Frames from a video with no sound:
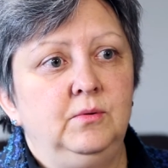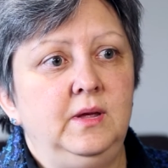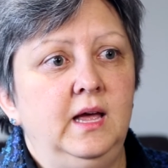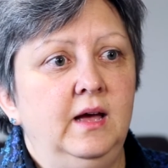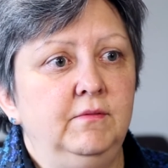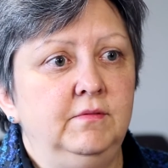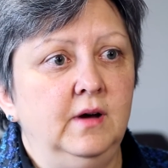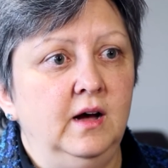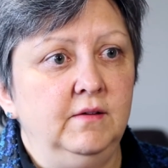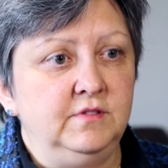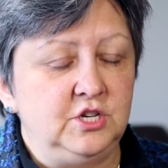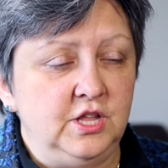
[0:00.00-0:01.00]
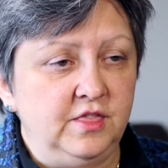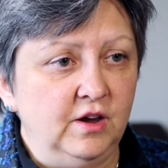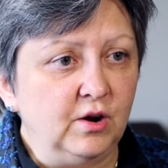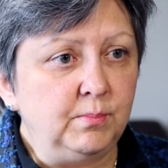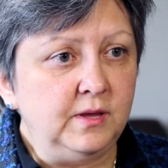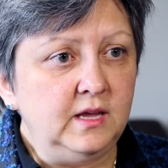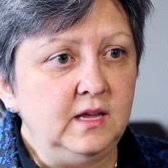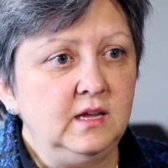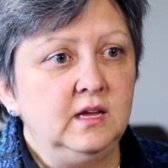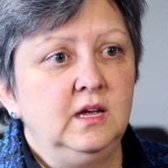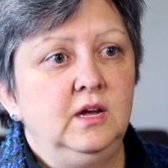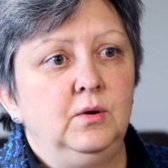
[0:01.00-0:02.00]
We have uh, vision therapy,
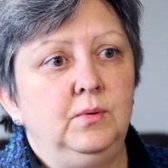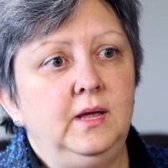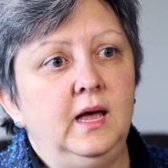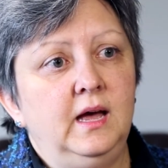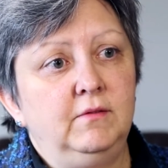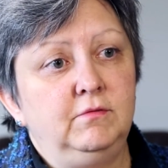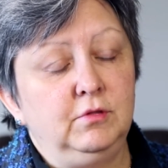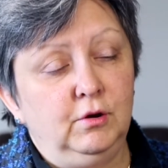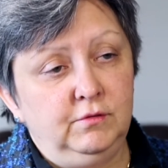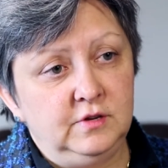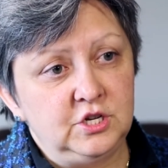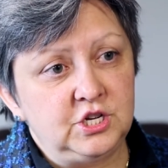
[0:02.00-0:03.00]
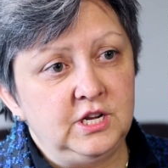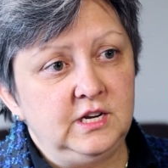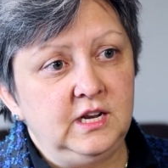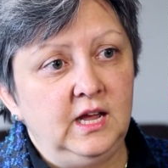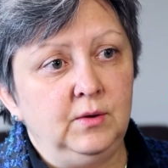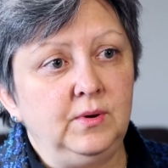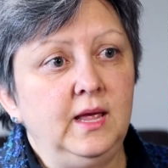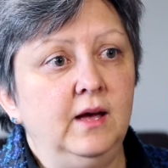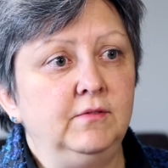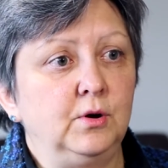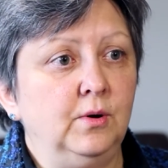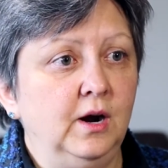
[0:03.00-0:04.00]
we have low vision, and we
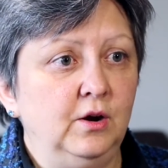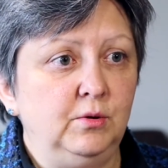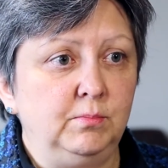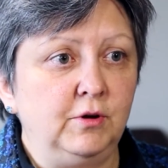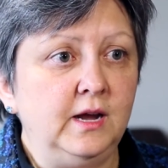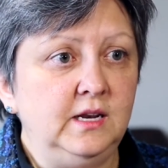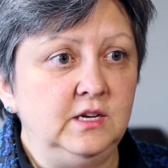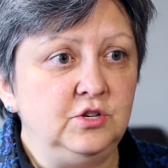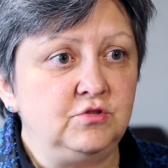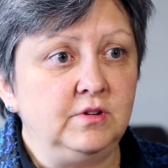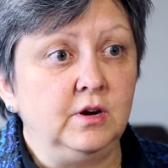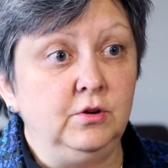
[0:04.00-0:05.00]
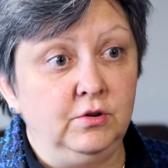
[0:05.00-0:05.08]
have acquired brain injury or